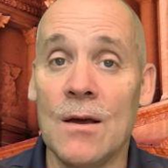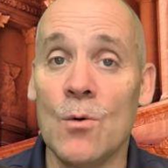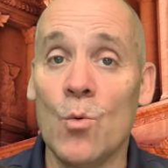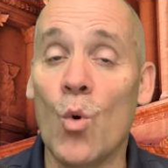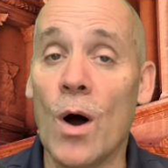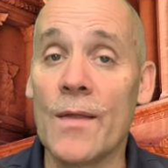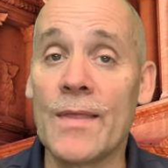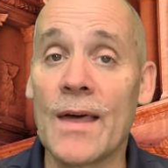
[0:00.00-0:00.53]

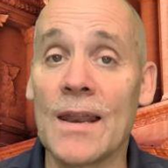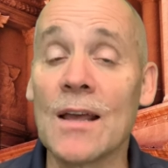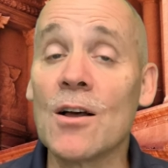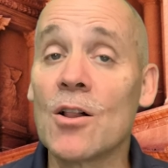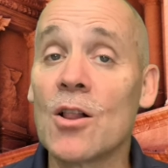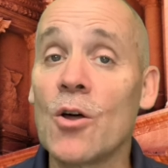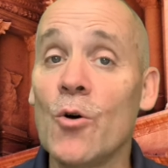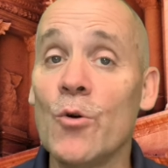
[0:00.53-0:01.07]
one that
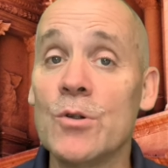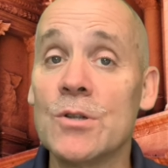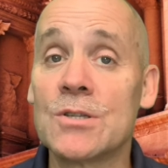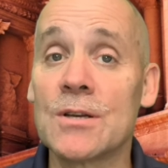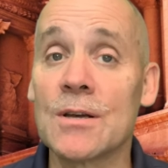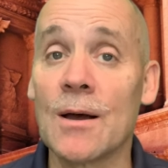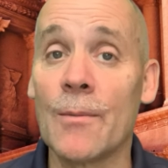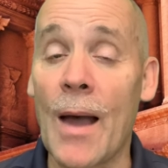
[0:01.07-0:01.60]
includes
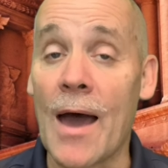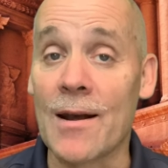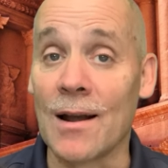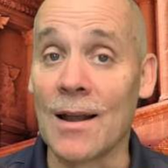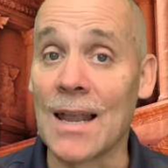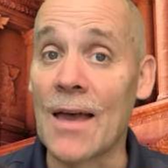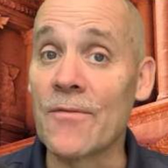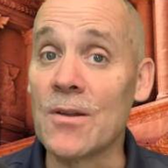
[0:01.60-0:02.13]
about an
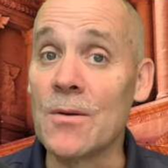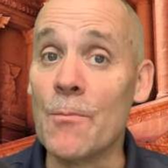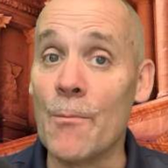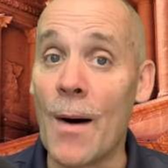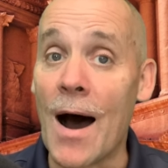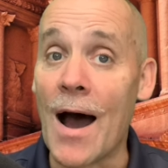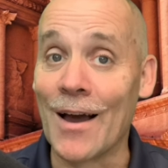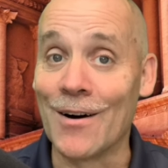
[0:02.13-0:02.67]

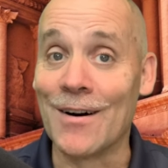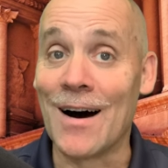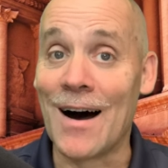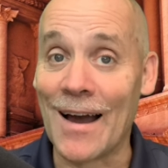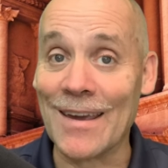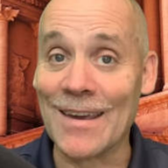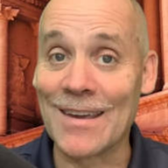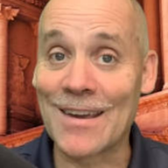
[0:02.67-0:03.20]
11-mile
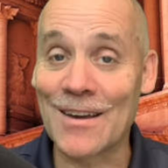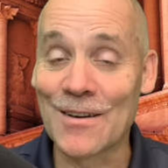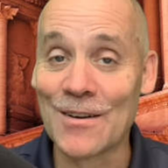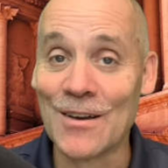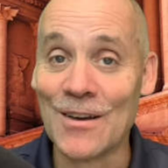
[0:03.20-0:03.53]
hike.